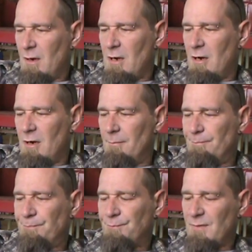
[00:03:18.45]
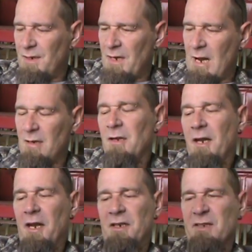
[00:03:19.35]
And
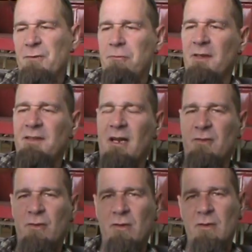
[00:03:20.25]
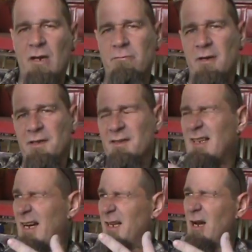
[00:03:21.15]
this runs at, I run this
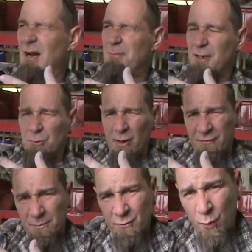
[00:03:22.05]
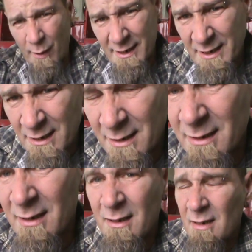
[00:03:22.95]
at anywhere from 20
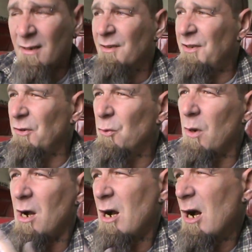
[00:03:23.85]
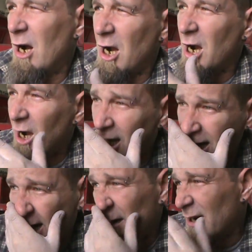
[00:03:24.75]
to
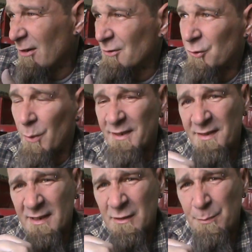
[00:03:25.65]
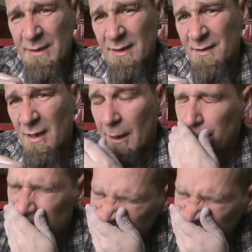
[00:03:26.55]
I don't know, 26 psi.